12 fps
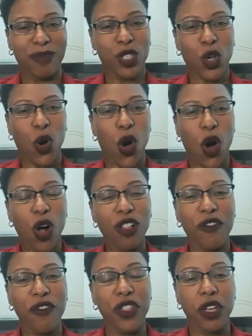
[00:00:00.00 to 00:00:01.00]
So
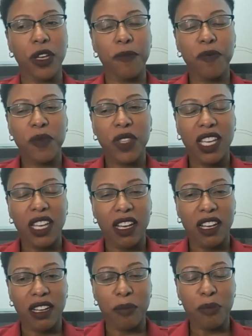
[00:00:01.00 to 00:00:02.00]
all of the
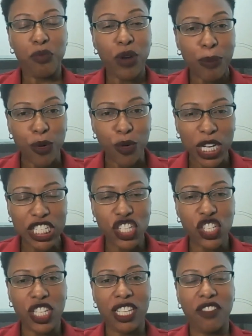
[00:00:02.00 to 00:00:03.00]

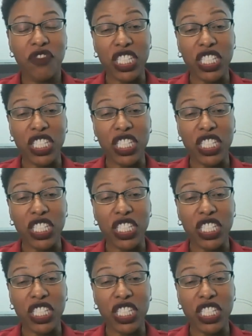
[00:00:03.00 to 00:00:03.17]
preparation,